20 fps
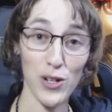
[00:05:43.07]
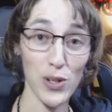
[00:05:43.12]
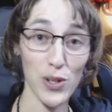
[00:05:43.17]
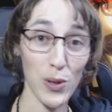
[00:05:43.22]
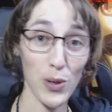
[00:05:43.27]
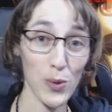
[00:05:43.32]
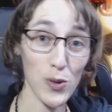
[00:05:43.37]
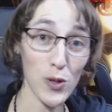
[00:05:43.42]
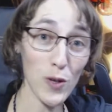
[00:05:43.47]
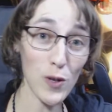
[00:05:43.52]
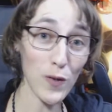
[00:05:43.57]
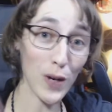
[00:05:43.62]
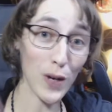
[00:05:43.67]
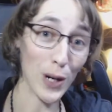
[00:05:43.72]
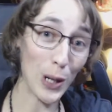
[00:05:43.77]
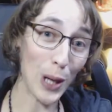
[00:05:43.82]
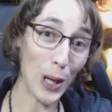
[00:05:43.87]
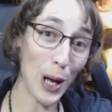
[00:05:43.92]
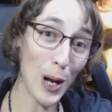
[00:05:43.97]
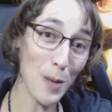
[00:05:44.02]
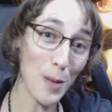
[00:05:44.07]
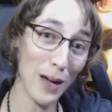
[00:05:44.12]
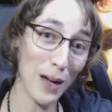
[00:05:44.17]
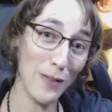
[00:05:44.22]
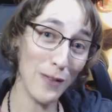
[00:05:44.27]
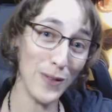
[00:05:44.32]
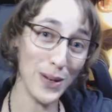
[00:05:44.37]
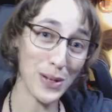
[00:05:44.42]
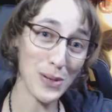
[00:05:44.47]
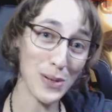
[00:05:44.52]
So far a lot of my
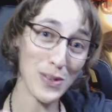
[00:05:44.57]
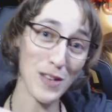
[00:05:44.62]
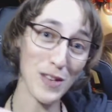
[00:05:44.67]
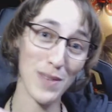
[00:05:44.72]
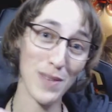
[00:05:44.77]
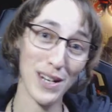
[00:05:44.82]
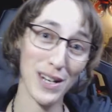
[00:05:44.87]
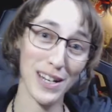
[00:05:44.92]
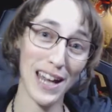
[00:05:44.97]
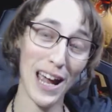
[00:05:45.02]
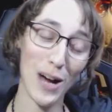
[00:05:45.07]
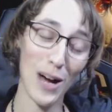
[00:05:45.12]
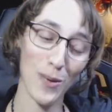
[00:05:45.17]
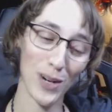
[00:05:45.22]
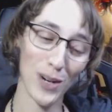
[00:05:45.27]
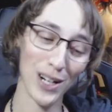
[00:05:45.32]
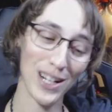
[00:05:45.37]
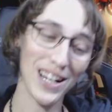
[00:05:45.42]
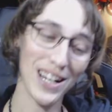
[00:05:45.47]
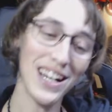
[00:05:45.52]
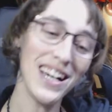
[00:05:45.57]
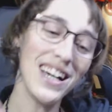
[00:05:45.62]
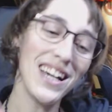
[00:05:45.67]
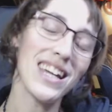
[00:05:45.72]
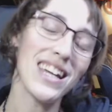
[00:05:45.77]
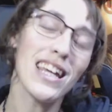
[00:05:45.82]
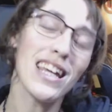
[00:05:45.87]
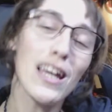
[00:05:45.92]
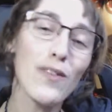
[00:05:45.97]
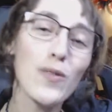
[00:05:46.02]
videos have been an hour,
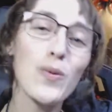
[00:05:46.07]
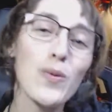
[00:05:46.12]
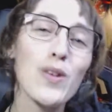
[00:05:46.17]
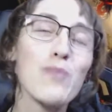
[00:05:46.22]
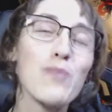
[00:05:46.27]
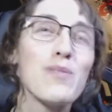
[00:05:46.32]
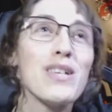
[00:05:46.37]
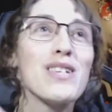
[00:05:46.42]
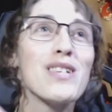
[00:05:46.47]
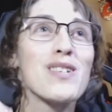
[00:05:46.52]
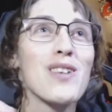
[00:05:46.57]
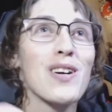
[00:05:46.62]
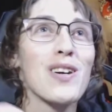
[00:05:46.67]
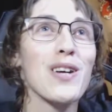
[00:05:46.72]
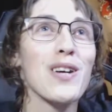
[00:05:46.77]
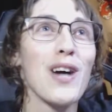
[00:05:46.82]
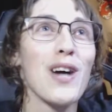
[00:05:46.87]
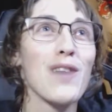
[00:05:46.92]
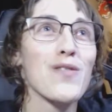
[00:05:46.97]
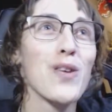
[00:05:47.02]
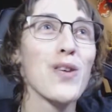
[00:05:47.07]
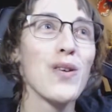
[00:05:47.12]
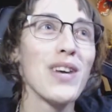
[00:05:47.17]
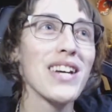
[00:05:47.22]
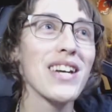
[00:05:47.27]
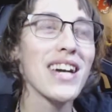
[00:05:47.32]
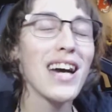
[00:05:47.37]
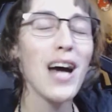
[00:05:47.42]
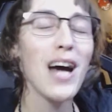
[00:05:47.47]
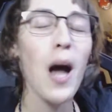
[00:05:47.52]
even with me starting off
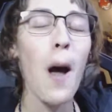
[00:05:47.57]
going,